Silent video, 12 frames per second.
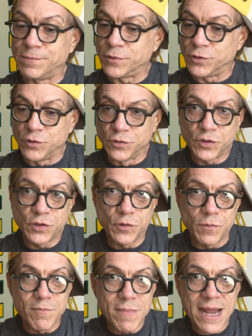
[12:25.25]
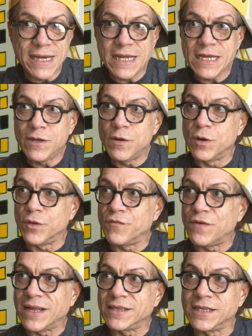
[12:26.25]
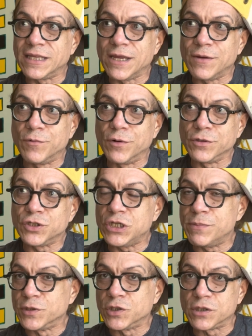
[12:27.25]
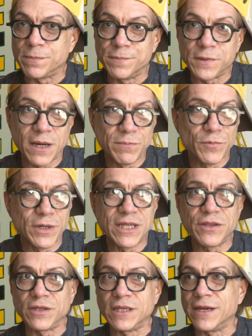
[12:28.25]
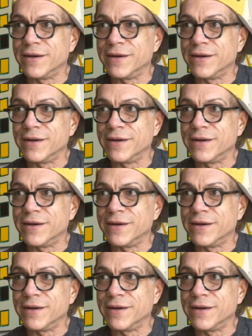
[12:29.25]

produced too many or the fact that they were cheaper to come with, or